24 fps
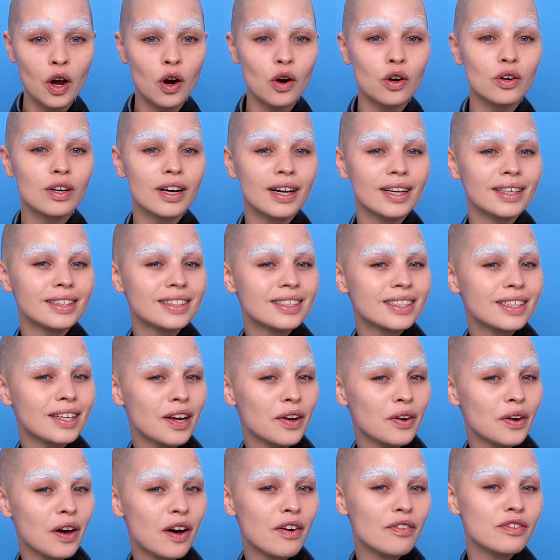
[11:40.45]
Alright,
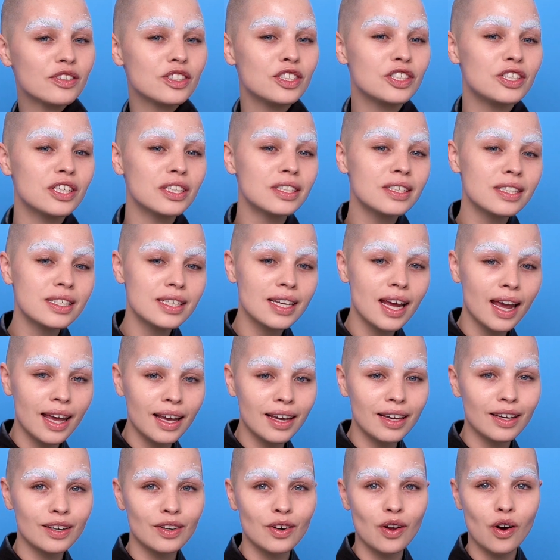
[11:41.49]
so I've just
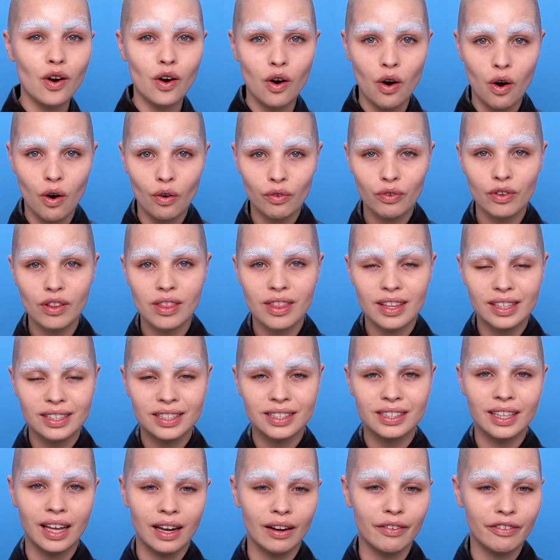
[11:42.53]
taken off the
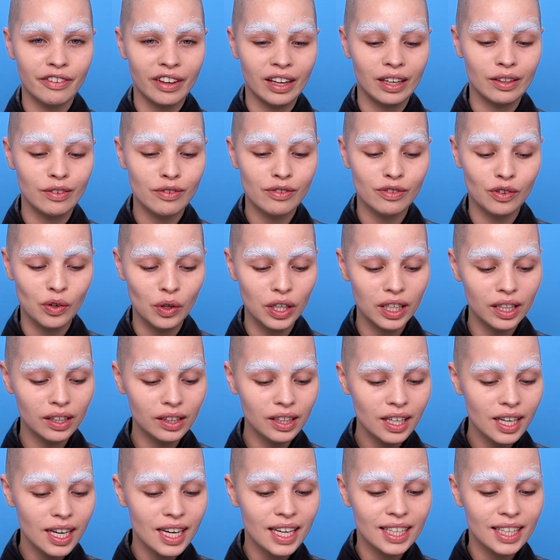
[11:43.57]
cellophane foil.